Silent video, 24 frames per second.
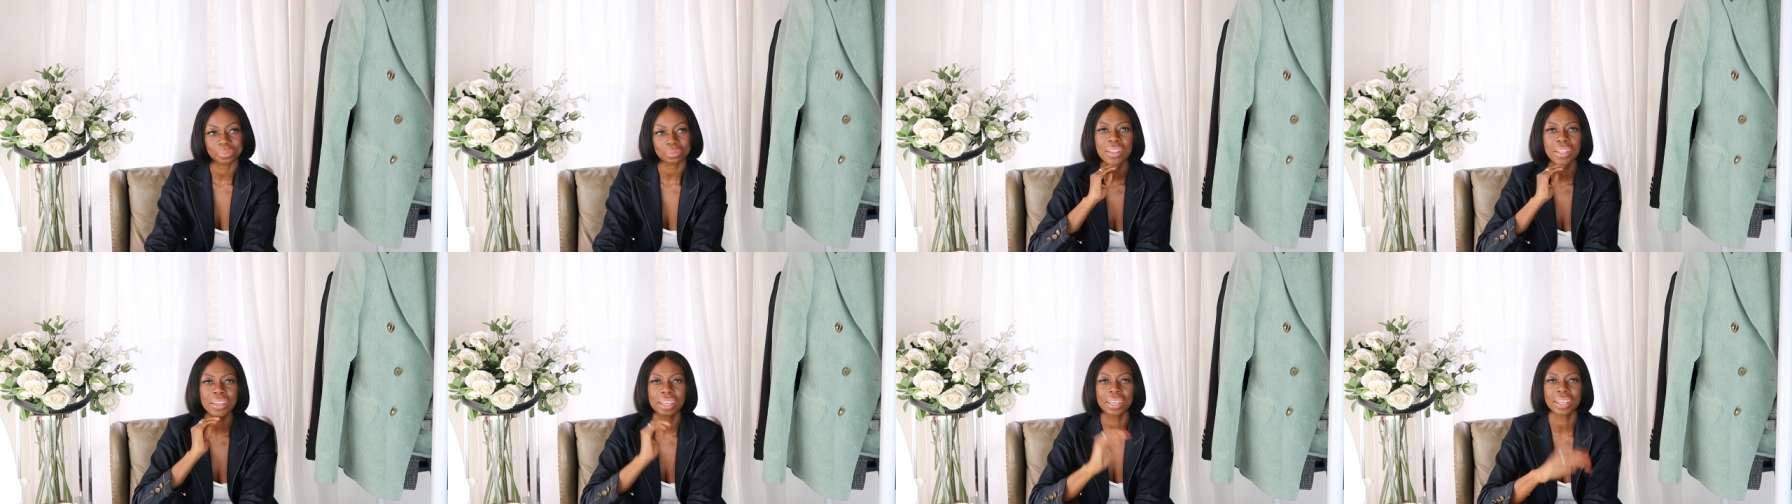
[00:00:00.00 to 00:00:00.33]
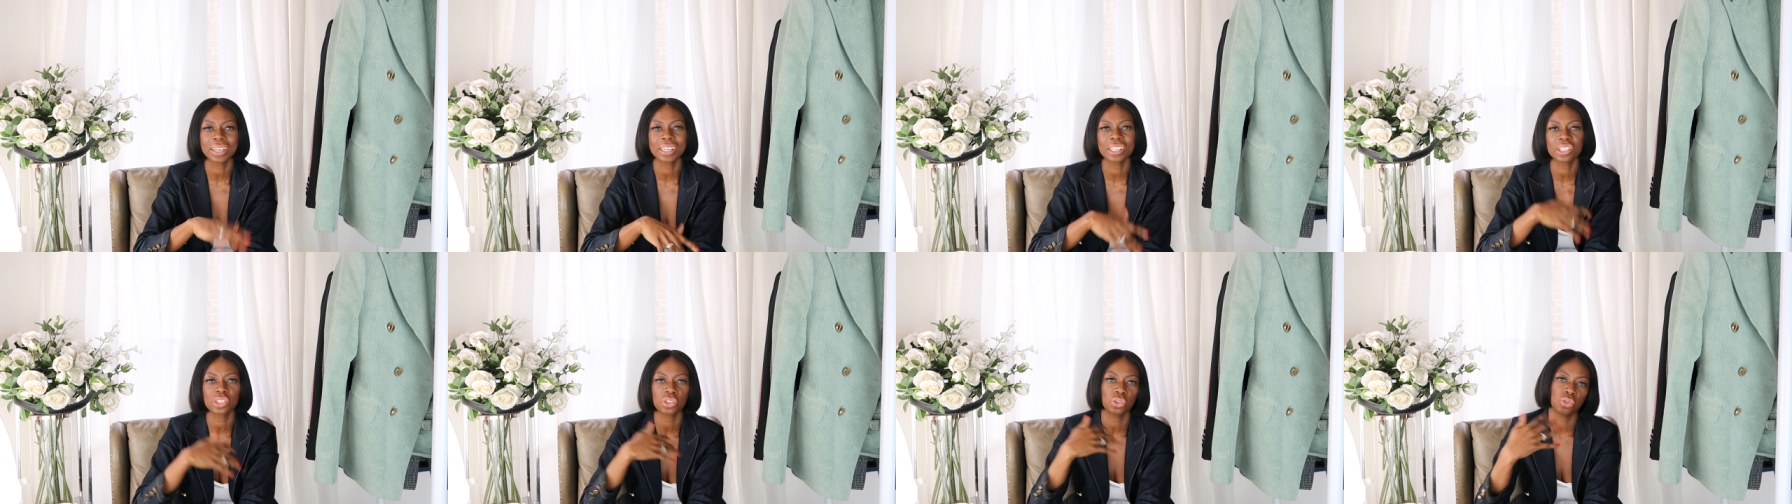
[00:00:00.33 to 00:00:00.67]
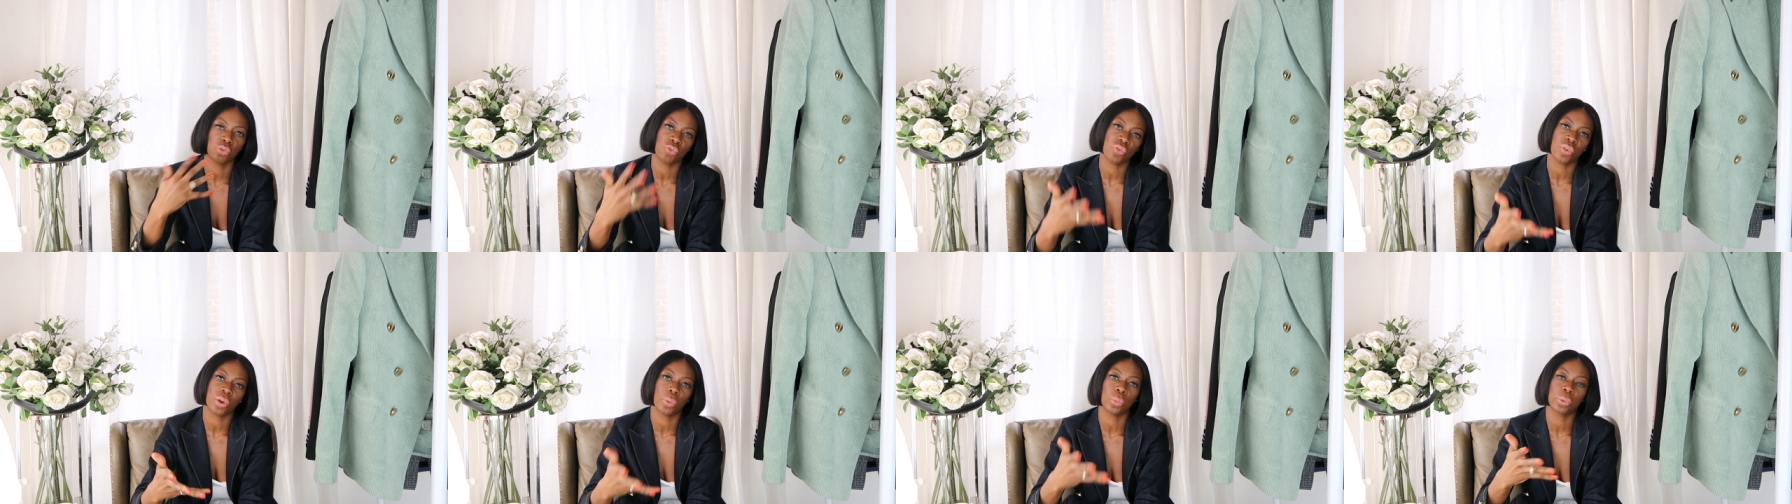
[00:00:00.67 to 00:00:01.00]
the Kickers
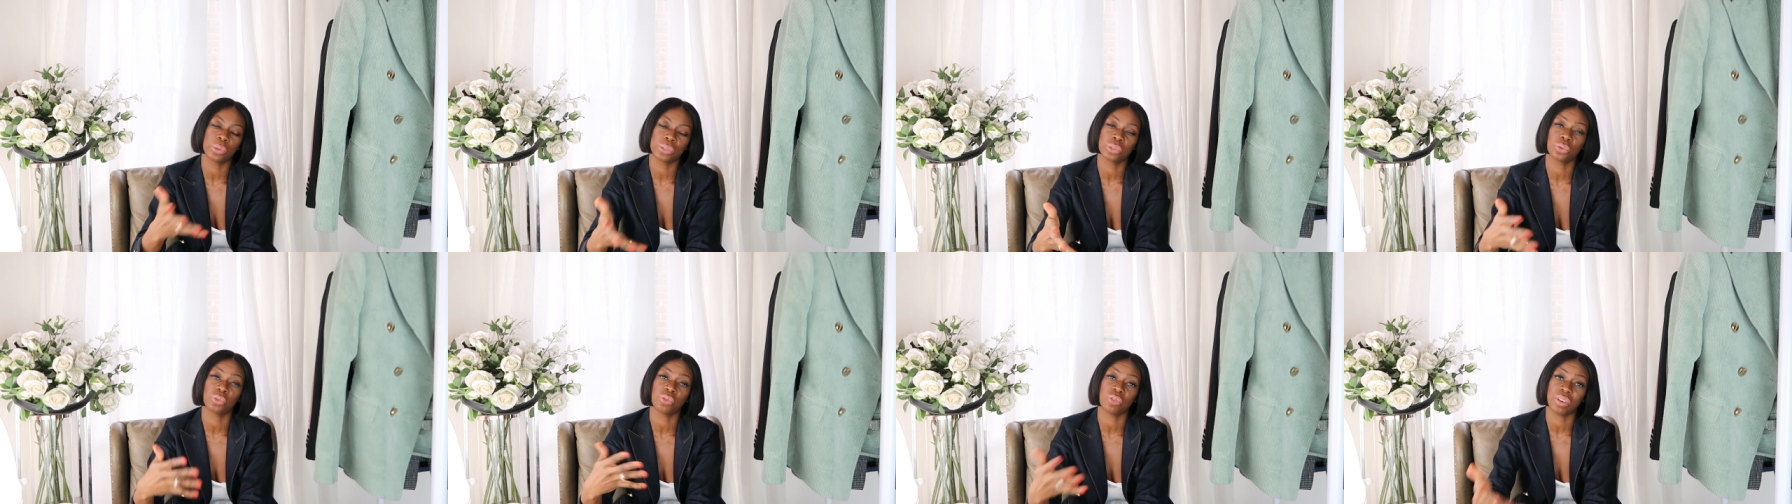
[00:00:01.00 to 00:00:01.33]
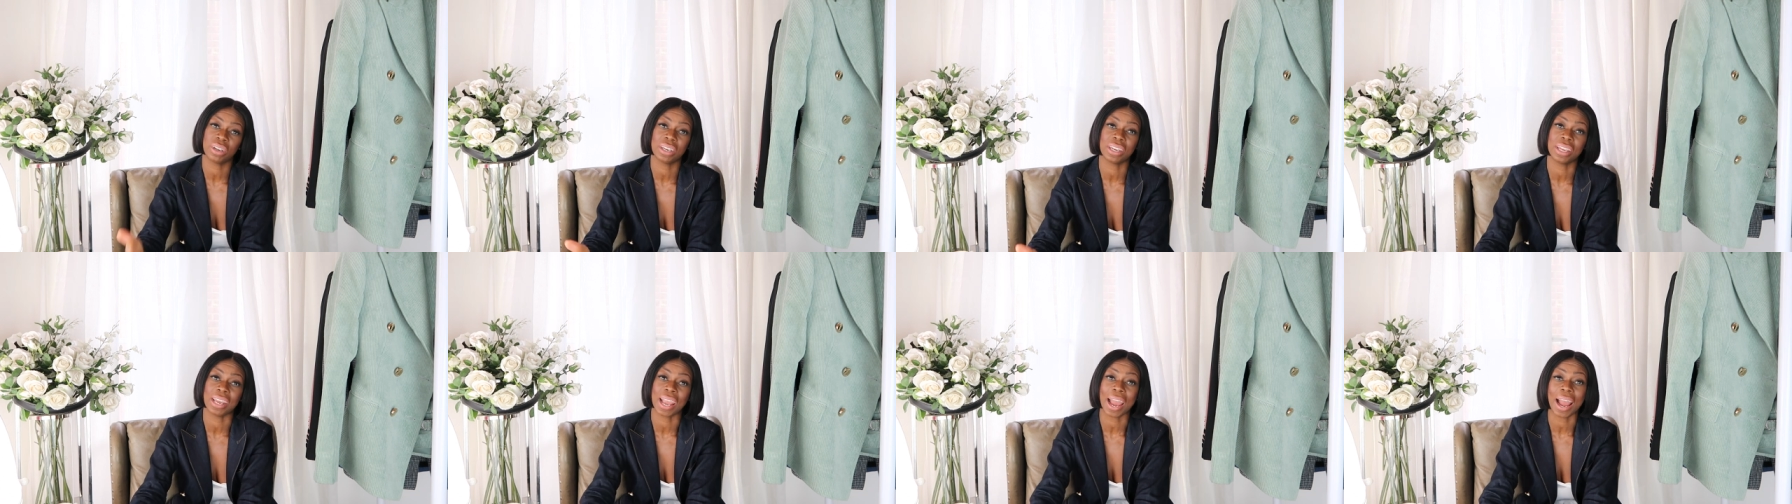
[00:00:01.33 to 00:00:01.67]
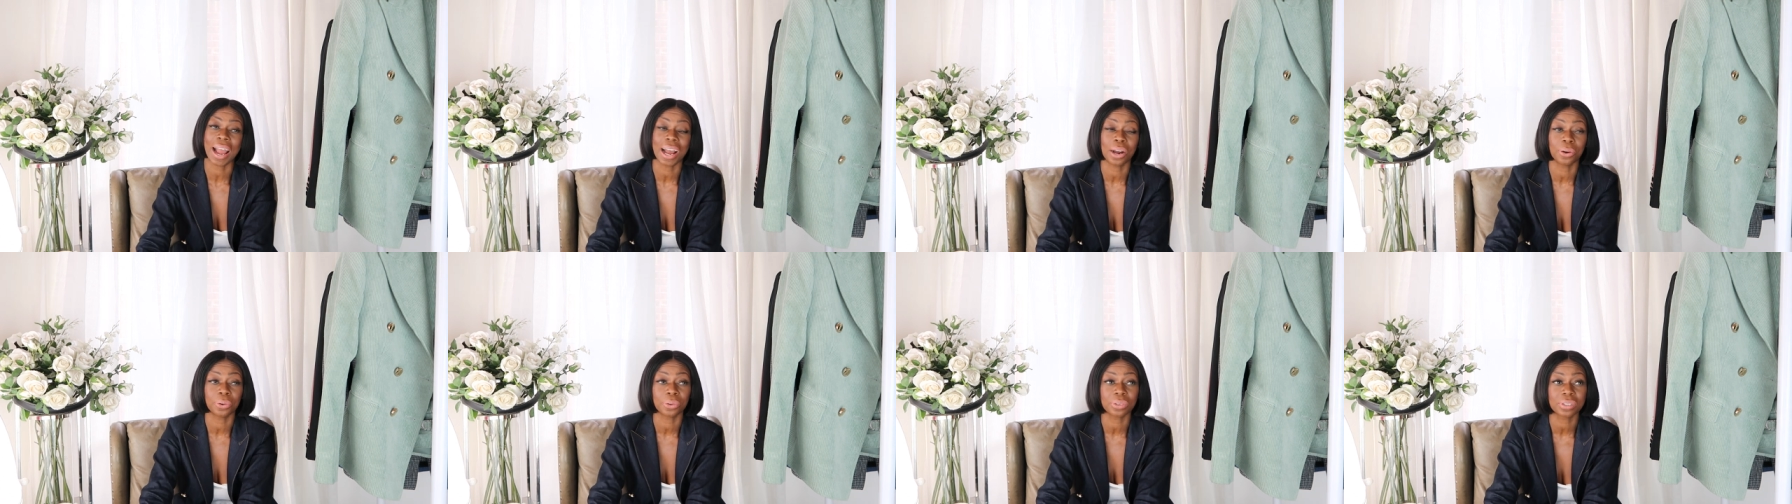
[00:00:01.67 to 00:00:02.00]
was already
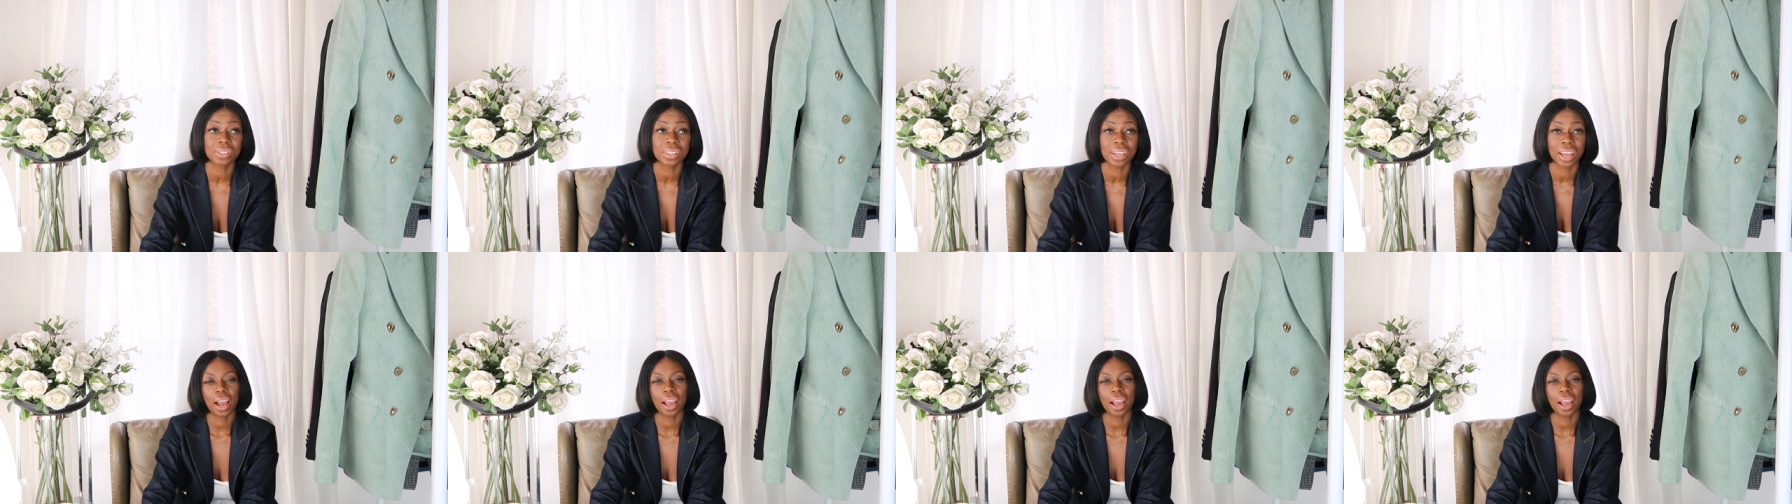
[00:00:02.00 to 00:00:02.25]
out.